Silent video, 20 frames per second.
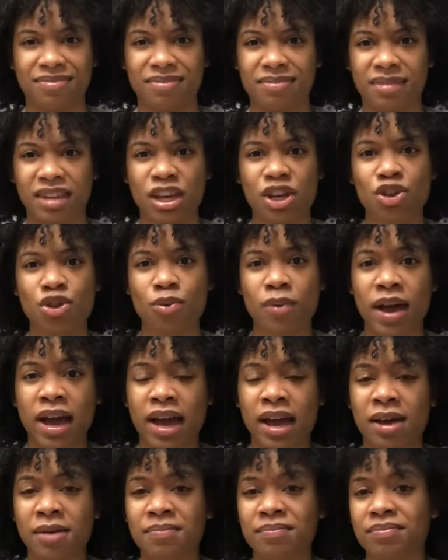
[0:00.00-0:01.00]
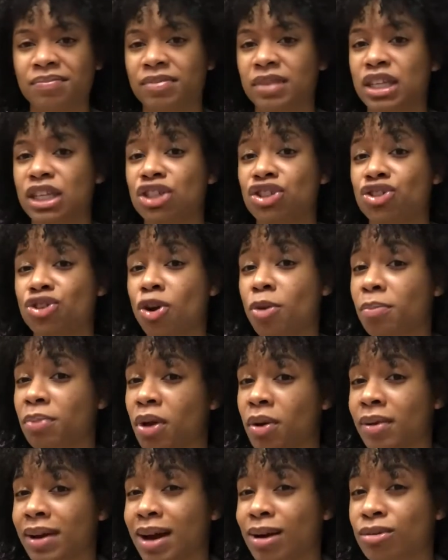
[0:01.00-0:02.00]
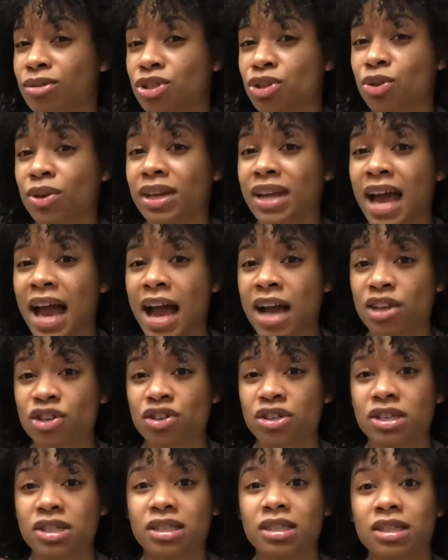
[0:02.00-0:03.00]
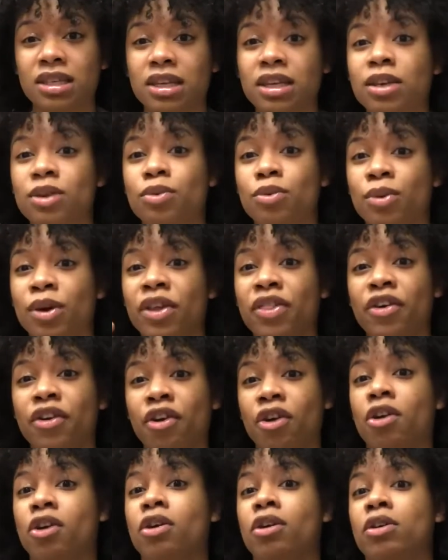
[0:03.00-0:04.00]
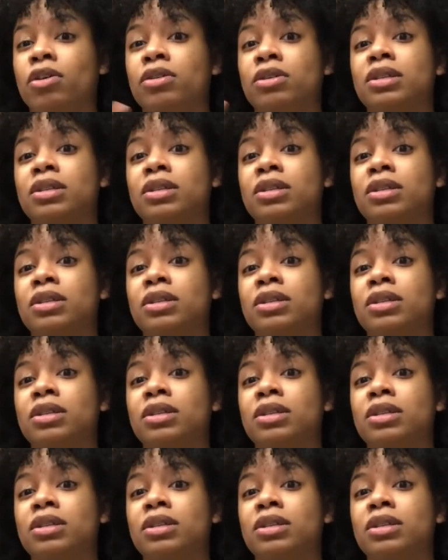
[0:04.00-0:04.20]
Either way, don't blow it out so you can actually see where the curl